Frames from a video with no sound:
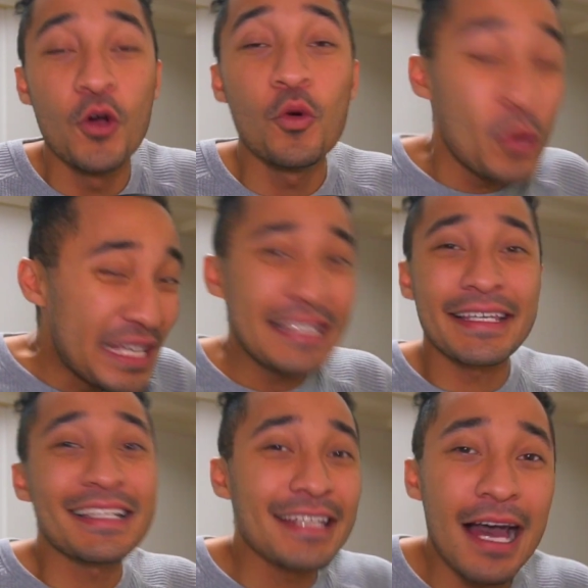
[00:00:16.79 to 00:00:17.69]
We
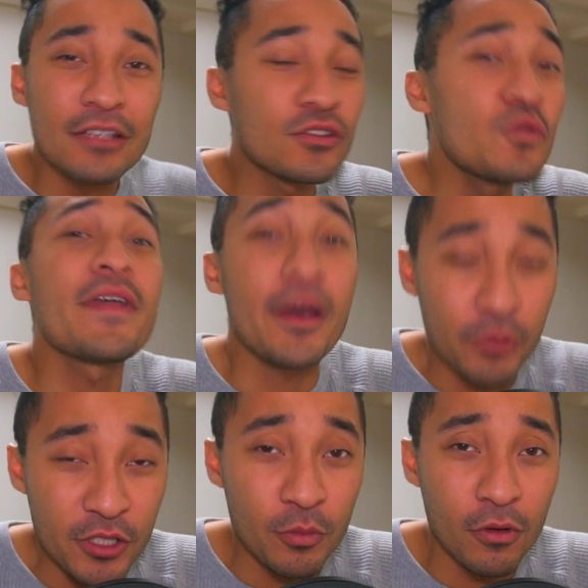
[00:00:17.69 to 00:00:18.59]
cannot do that,
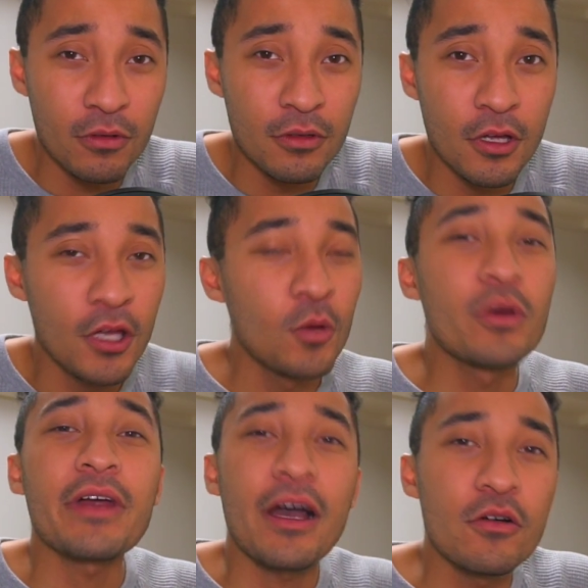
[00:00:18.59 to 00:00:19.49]
people,
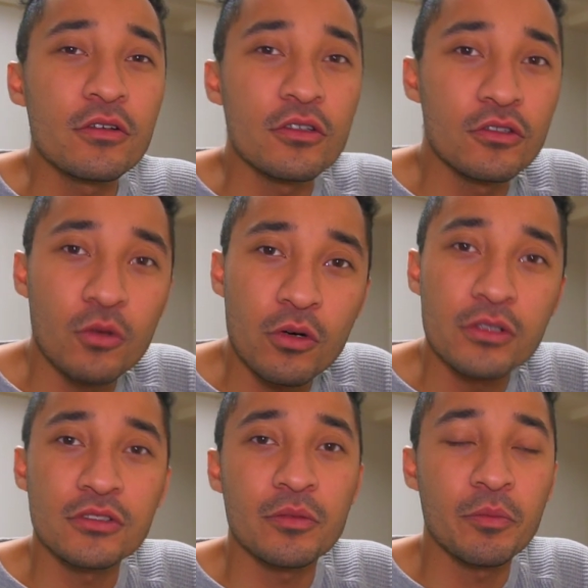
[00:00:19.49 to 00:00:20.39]
without your
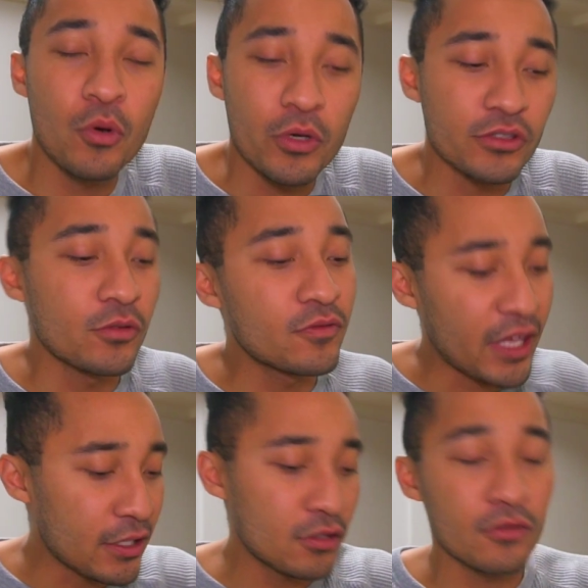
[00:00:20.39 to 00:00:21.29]
support. So
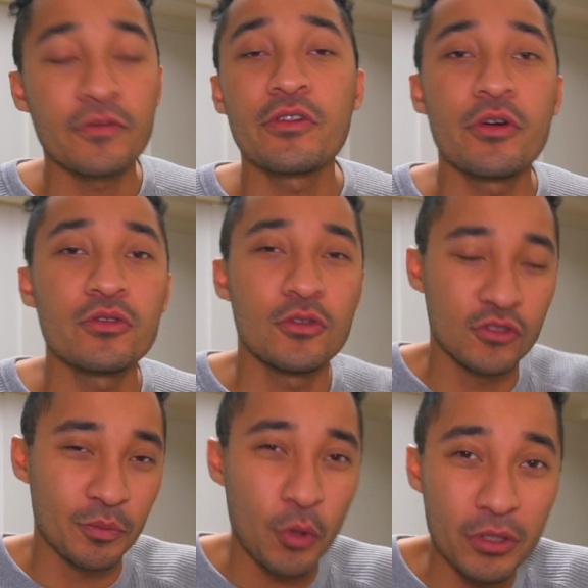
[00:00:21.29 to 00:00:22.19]
thank you for those who
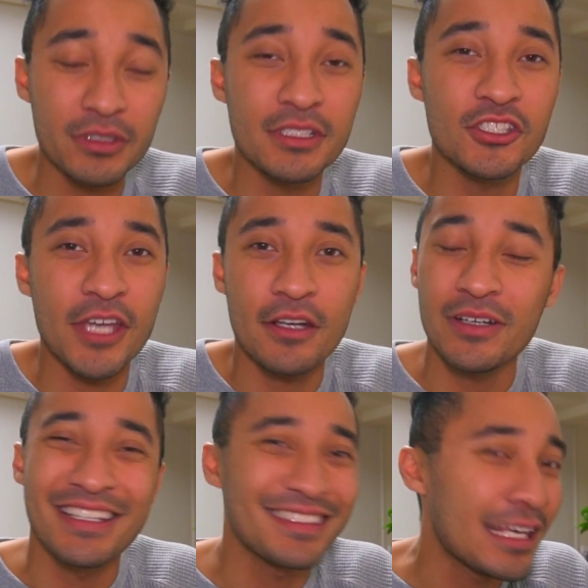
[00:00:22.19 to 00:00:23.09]
support this channel,
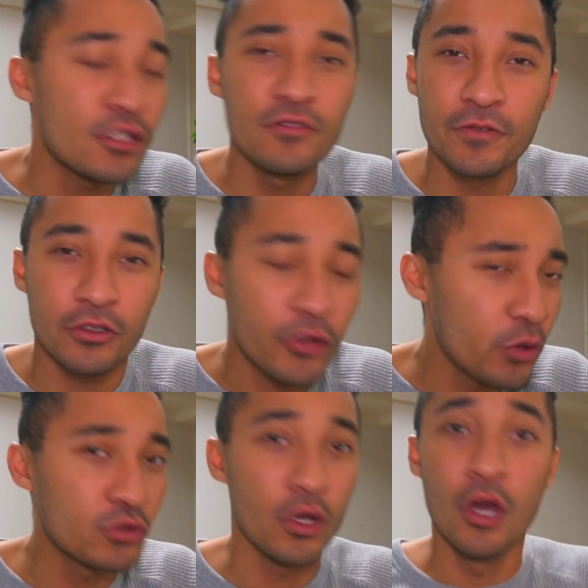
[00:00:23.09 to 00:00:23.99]
and thank you for
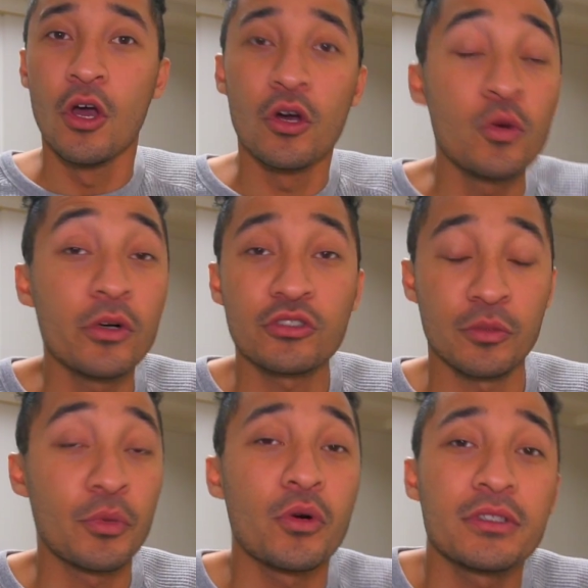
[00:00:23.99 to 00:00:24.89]
those who will
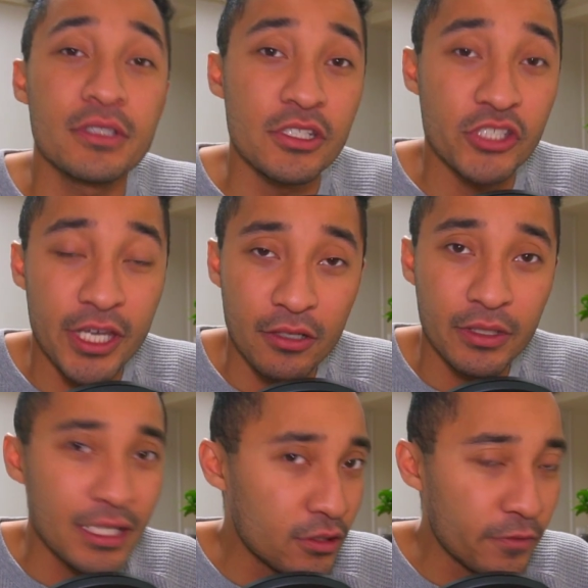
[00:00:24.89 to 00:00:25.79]
support this channel
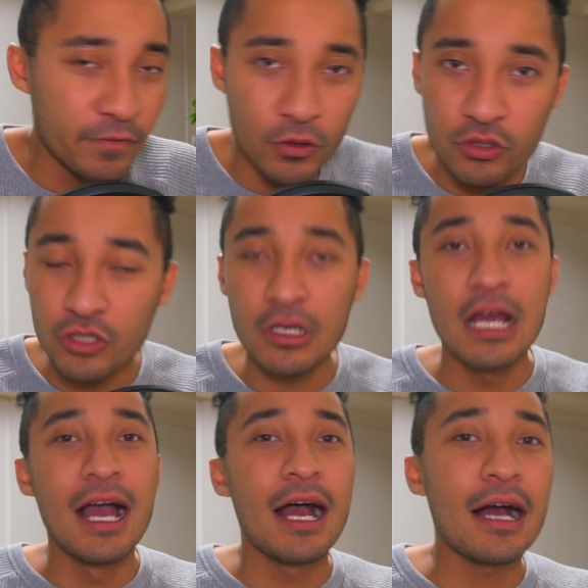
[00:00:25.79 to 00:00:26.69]
in the future.
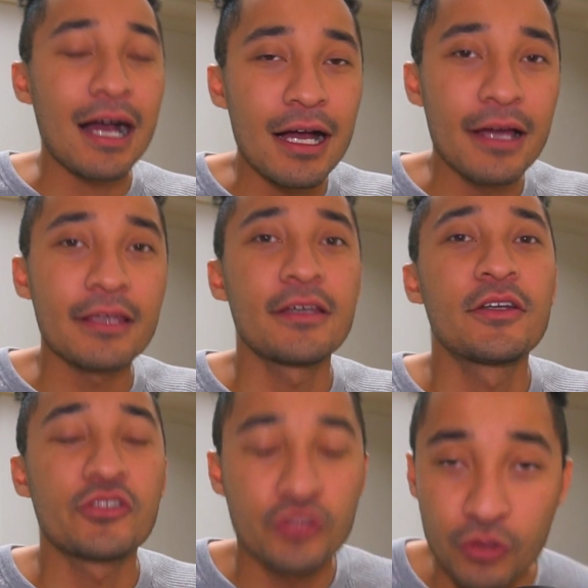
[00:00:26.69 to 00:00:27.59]
I
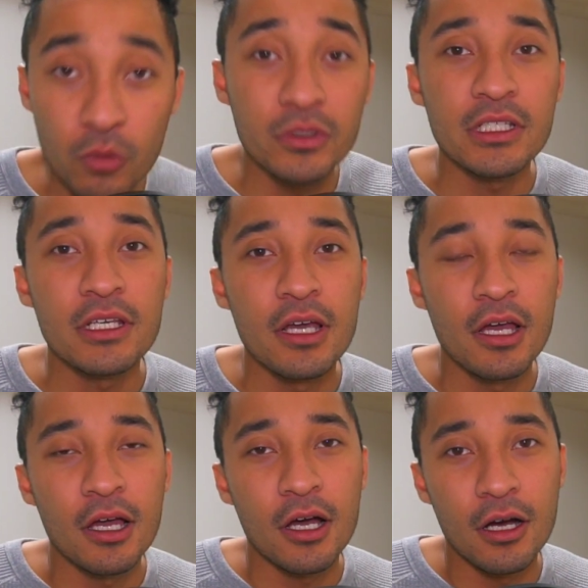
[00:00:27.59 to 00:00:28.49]
truly
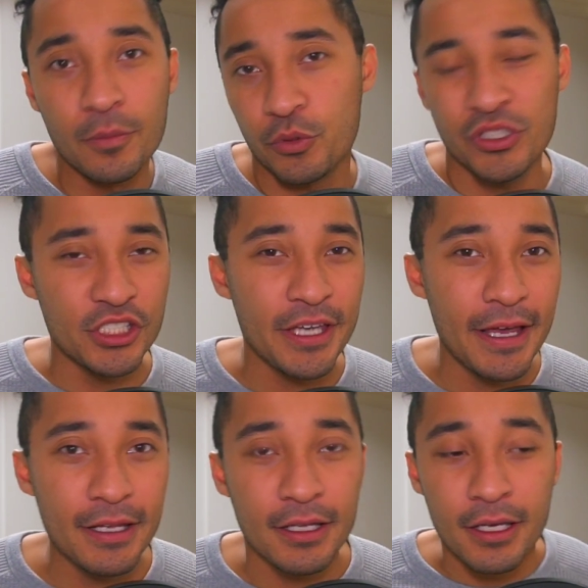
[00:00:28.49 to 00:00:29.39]

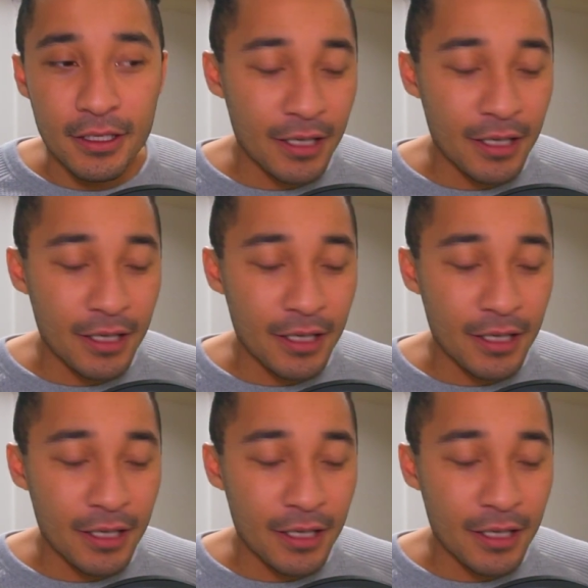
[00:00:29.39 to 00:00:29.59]
appreciate it.